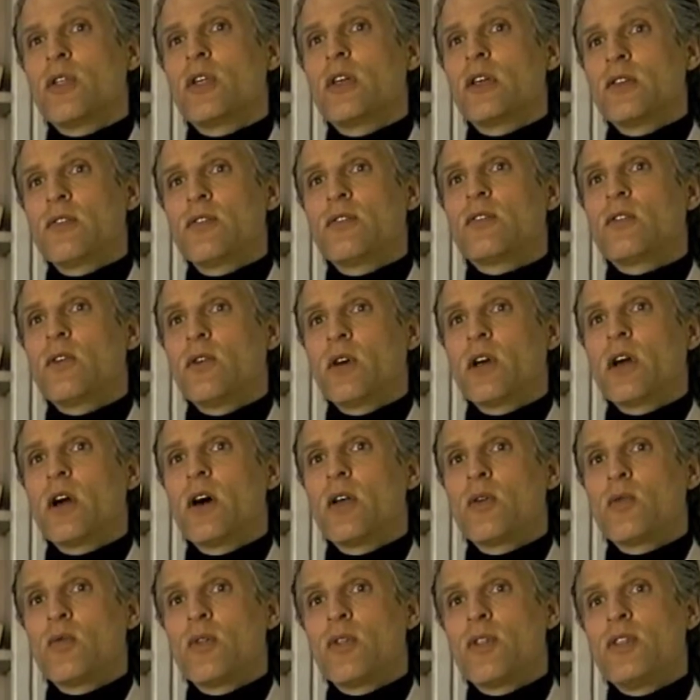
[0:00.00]
things going
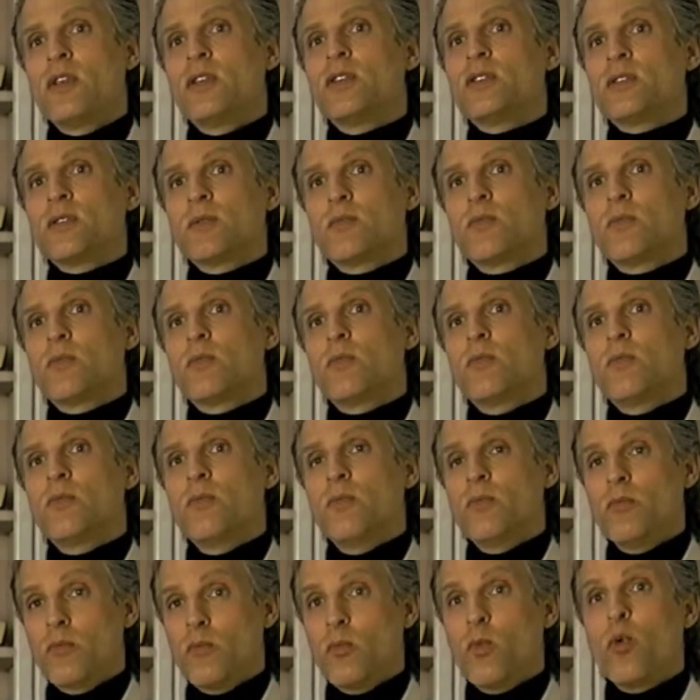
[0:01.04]
on with this
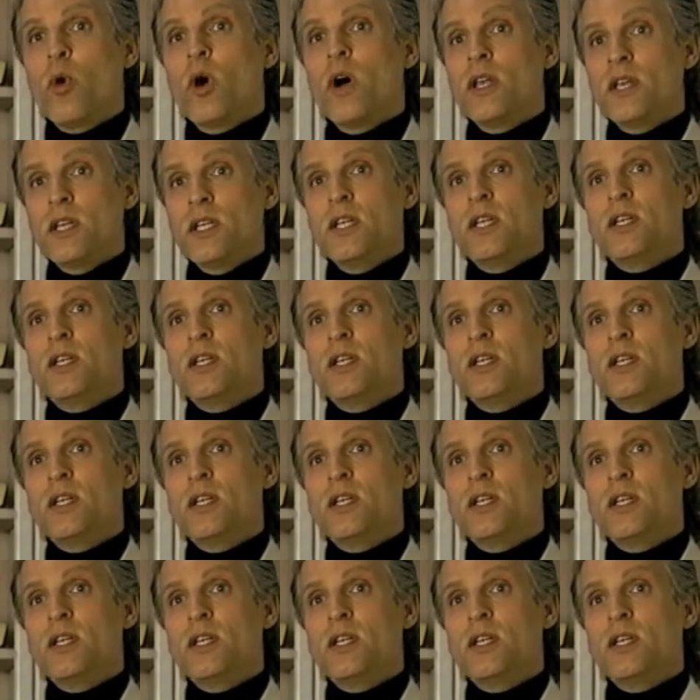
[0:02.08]
one